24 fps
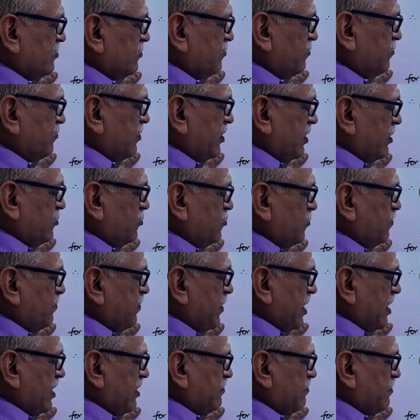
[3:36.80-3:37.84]
5
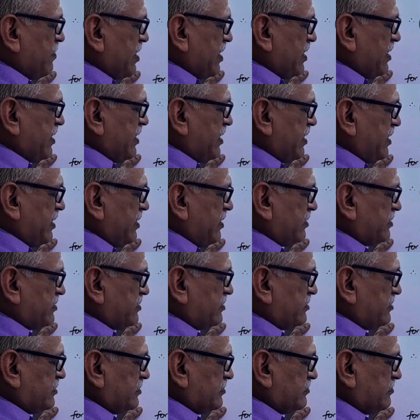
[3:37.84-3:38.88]
pi by 8